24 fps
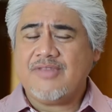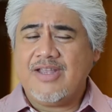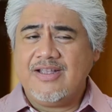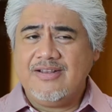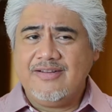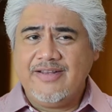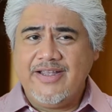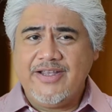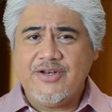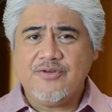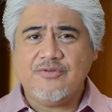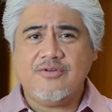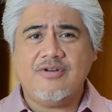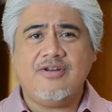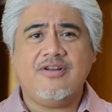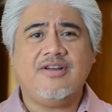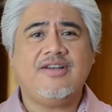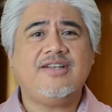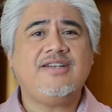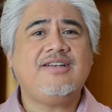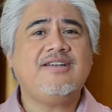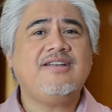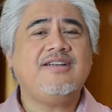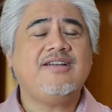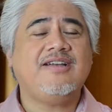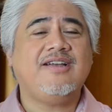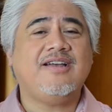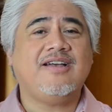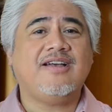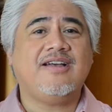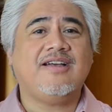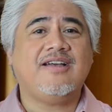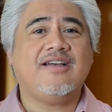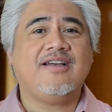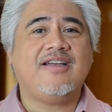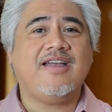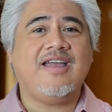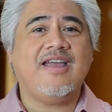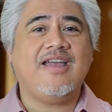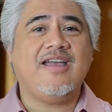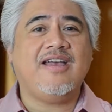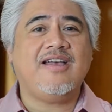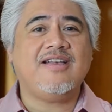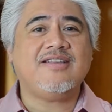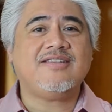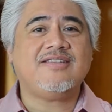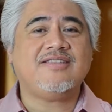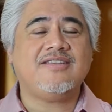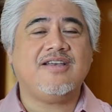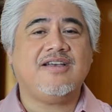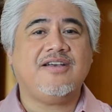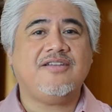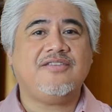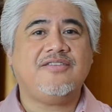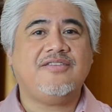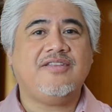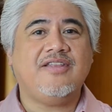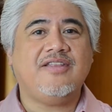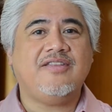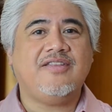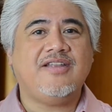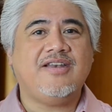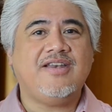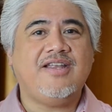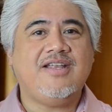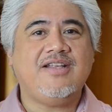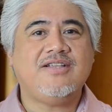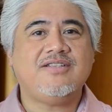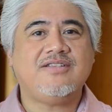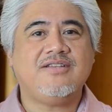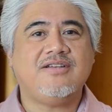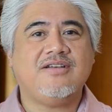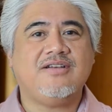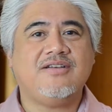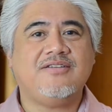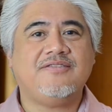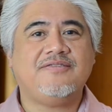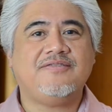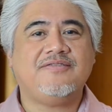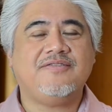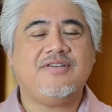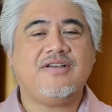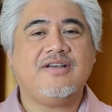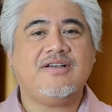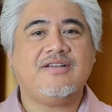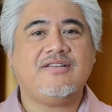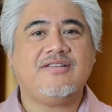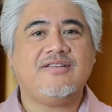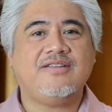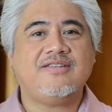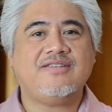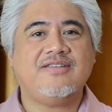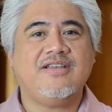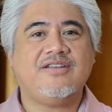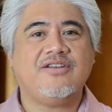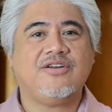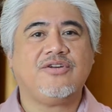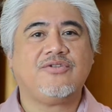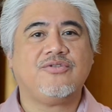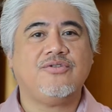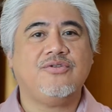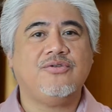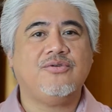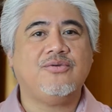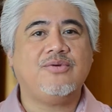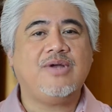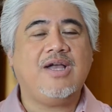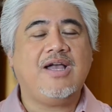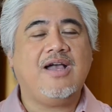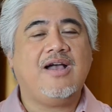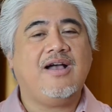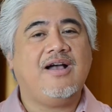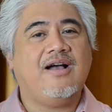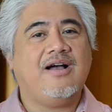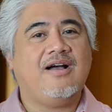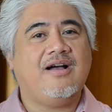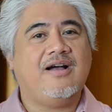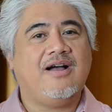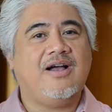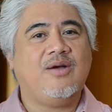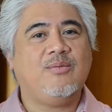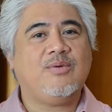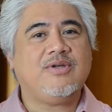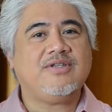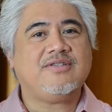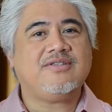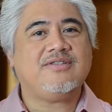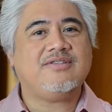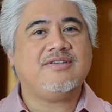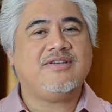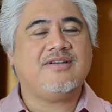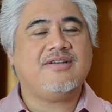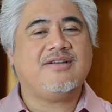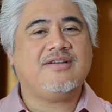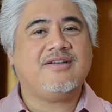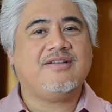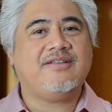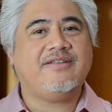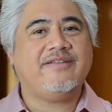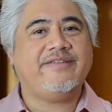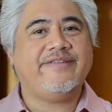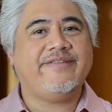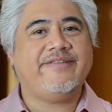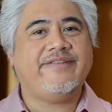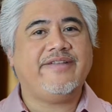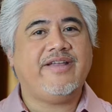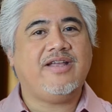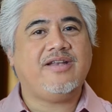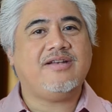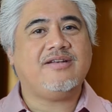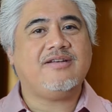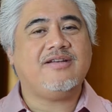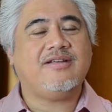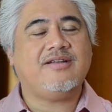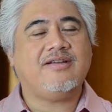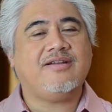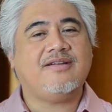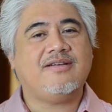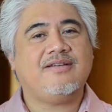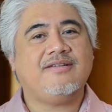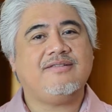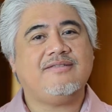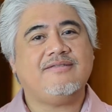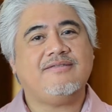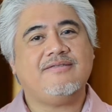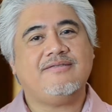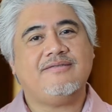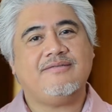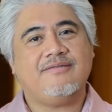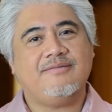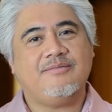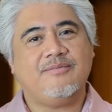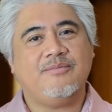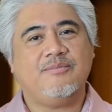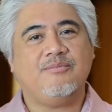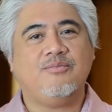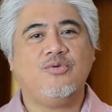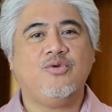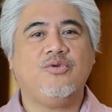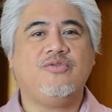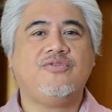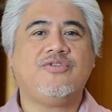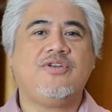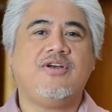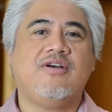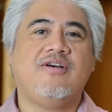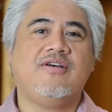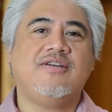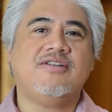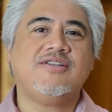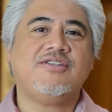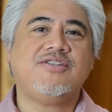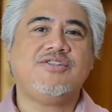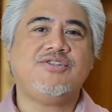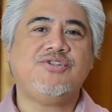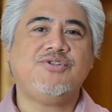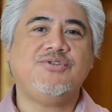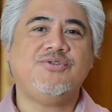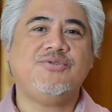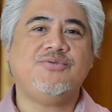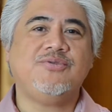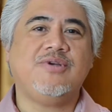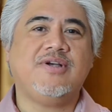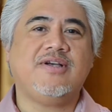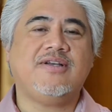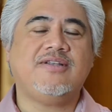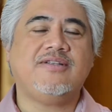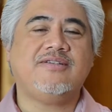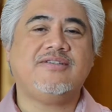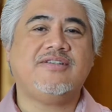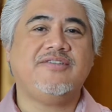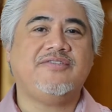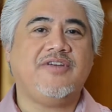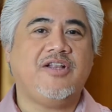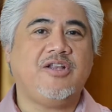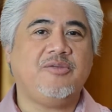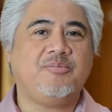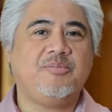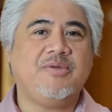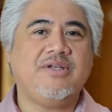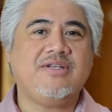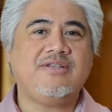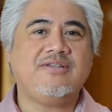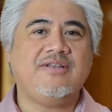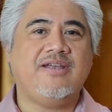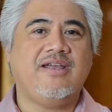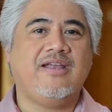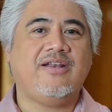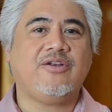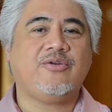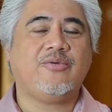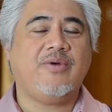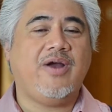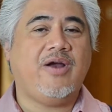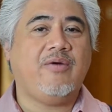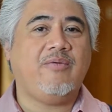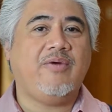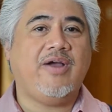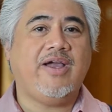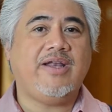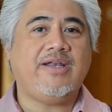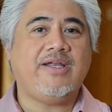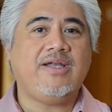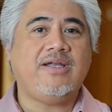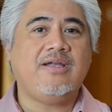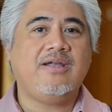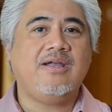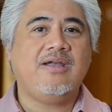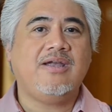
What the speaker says: Later on, as the needs of the center grew, I was then moved on to development and grant writing.